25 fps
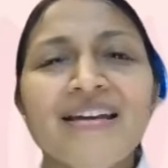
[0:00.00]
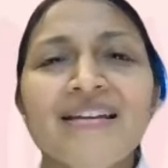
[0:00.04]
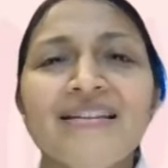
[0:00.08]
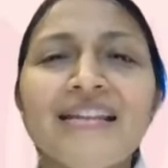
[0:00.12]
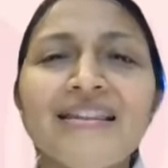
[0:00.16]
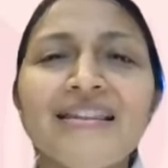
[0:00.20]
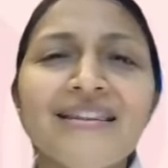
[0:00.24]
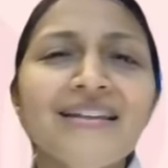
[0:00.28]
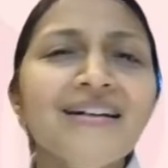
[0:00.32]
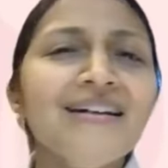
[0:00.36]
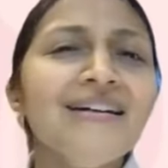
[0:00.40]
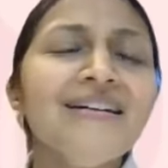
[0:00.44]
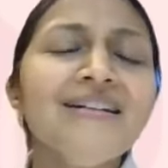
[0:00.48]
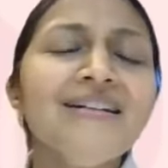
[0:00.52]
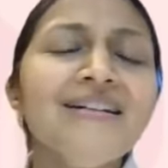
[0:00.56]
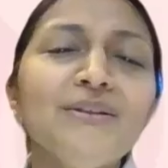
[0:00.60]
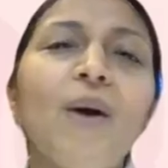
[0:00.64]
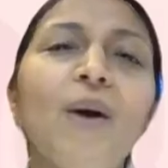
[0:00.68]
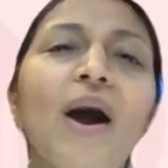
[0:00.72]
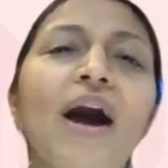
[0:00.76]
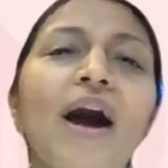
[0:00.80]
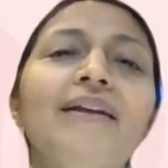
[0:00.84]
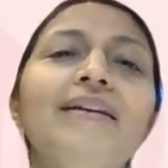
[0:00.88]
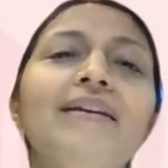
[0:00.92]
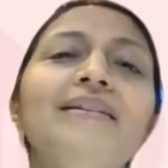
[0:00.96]
The third
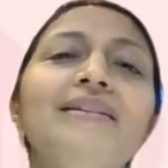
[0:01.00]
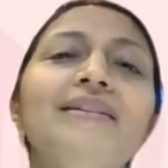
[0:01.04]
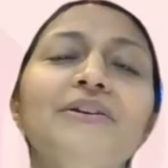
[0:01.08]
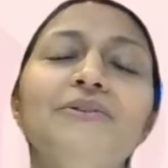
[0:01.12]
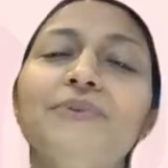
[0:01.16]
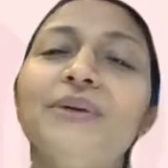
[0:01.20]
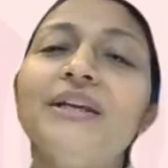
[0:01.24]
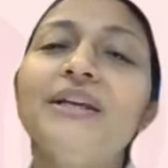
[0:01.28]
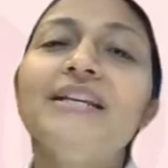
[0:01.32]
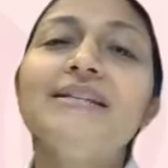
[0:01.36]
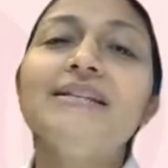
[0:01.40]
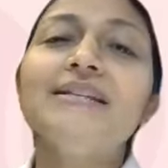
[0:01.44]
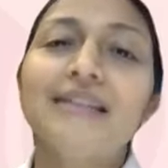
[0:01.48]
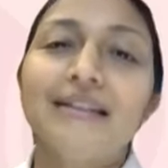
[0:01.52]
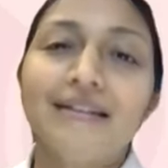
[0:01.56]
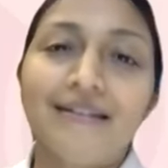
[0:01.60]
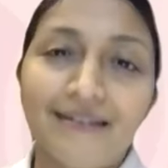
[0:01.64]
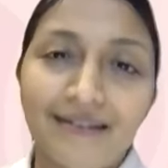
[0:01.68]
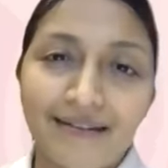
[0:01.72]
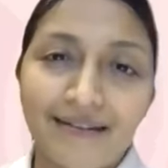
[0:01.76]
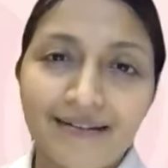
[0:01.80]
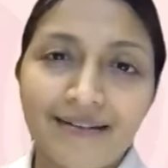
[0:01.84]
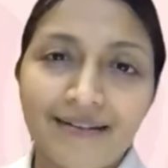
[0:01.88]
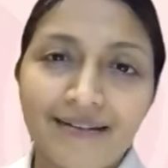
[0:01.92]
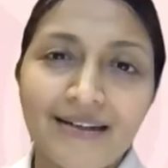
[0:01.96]
one, the
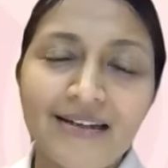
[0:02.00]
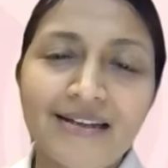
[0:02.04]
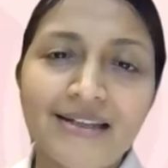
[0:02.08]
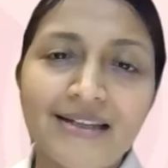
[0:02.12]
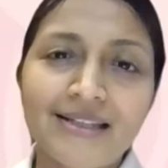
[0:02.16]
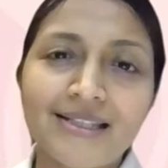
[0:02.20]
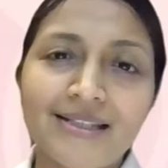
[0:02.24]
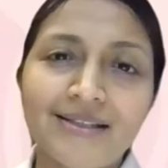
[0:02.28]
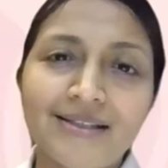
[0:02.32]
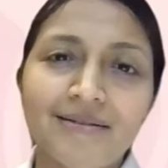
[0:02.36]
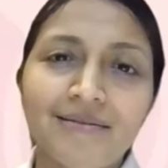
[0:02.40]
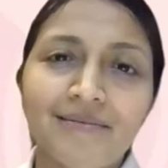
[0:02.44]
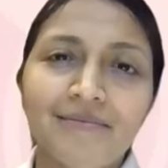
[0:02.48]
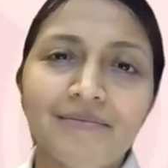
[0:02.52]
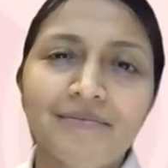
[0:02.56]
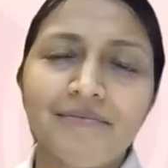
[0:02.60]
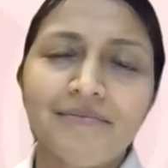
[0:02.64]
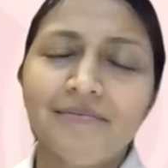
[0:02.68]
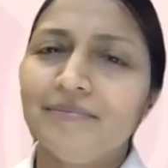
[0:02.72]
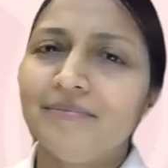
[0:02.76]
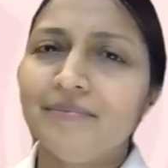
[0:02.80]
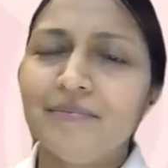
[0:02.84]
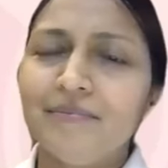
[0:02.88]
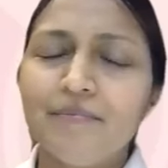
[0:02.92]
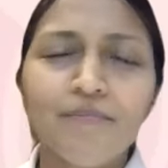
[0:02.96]
reason, is
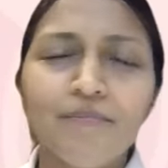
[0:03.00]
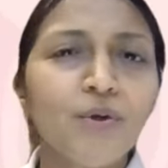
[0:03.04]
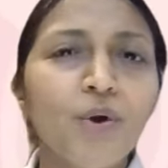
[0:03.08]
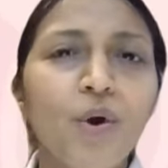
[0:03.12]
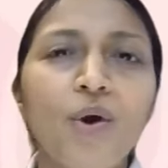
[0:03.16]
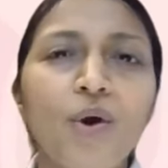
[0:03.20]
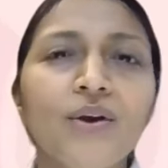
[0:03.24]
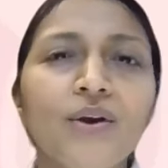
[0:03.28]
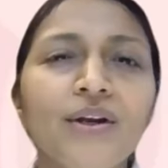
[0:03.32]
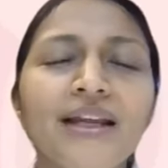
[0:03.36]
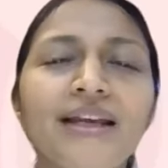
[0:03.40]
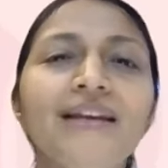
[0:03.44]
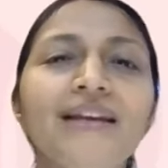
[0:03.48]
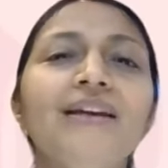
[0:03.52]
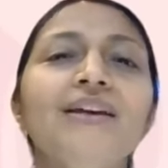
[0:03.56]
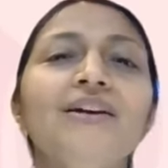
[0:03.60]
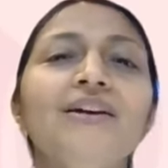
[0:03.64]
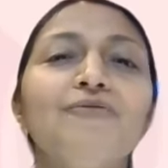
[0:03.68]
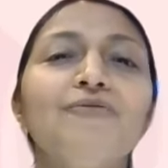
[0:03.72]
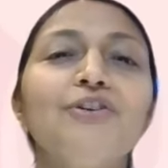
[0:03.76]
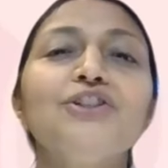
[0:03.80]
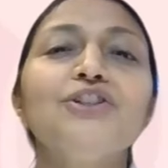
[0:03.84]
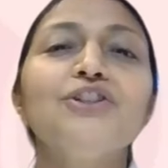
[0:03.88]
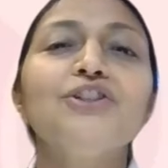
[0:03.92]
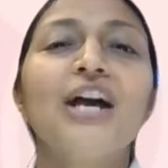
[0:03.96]
purely
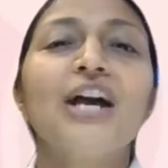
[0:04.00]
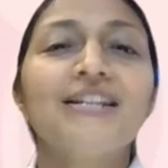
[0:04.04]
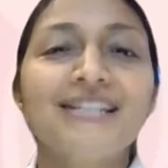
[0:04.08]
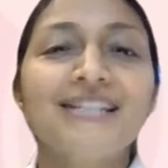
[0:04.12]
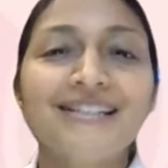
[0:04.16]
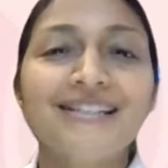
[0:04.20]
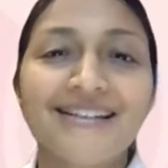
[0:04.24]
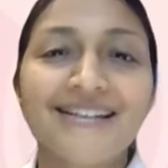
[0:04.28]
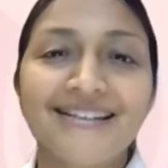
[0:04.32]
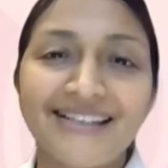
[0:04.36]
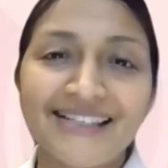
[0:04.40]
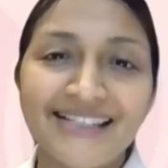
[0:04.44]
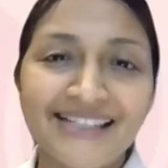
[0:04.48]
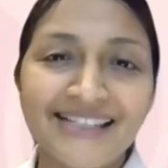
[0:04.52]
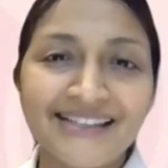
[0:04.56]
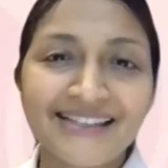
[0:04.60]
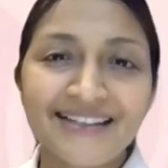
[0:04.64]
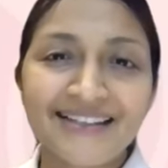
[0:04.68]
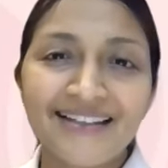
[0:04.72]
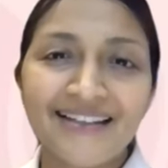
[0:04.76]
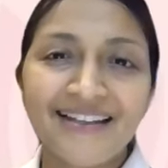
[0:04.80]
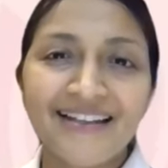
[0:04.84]
for justice.